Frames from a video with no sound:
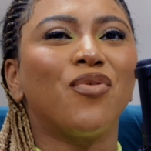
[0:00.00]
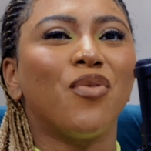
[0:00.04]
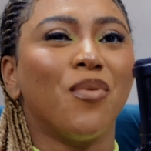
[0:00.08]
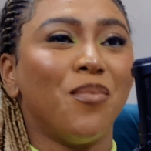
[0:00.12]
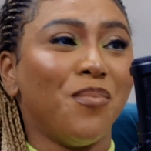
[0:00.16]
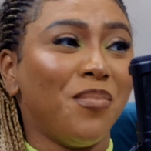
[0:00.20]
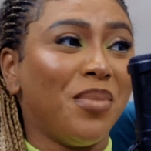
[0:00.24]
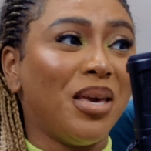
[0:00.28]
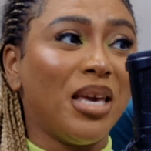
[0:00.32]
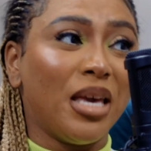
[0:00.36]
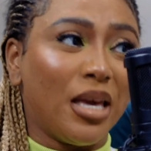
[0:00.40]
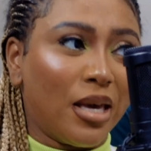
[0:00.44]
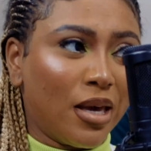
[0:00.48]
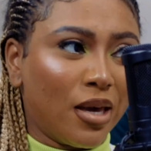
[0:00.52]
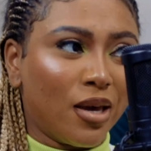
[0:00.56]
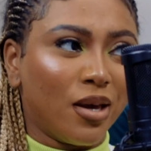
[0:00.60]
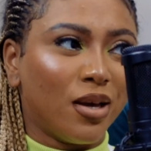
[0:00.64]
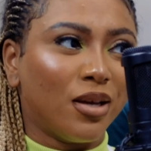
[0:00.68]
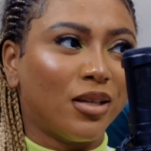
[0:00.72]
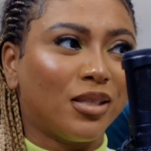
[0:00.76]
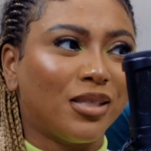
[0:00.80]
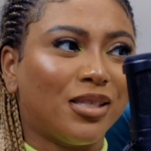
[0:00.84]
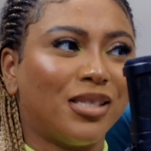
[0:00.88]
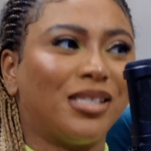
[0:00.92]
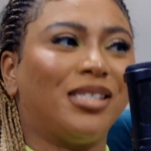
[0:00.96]
for me
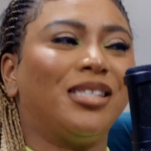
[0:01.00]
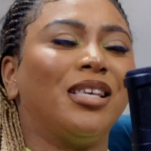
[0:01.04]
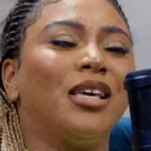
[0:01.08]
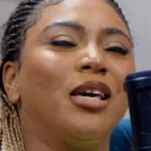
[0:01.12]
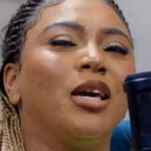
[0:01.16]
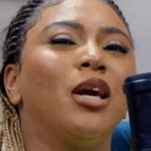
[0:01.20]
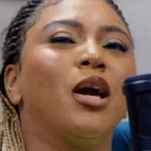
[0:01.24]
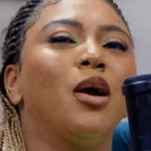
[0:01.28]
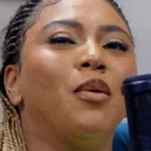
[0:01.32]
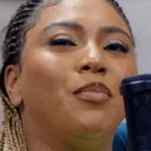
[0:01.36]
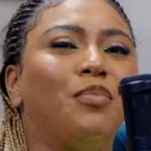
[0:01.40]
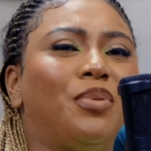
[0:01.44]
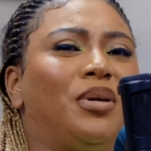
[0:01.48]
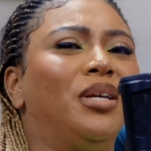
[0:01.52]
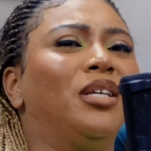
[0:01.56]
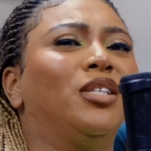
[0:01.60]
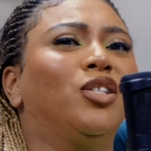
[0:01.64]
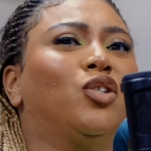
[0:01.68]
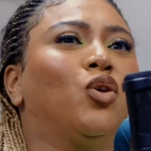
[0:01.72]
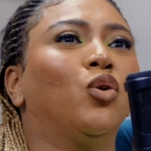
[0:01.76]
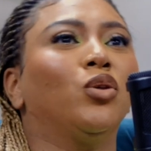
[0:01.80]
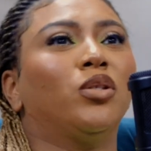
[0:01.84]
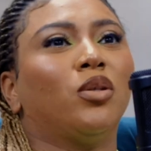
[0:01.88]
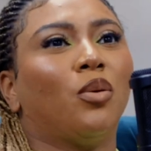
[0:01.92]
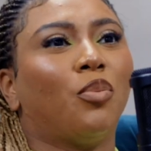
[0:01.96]
to sit here and be
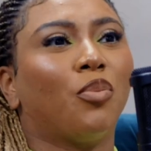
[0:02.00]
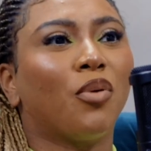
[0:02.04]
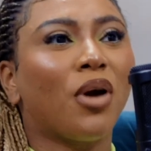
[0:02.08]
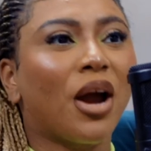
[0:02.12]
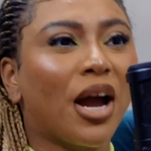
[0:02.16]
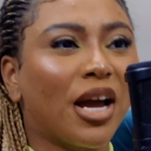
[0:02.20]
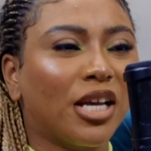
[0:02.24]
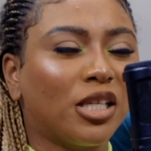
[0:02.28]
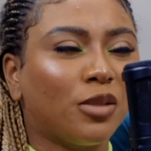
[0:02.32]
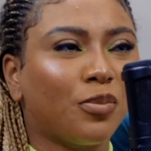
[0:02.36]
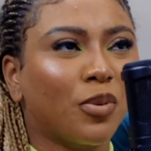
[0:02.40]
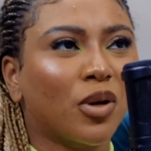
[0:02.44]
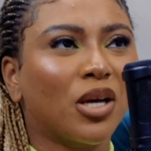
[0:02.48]
so surprised,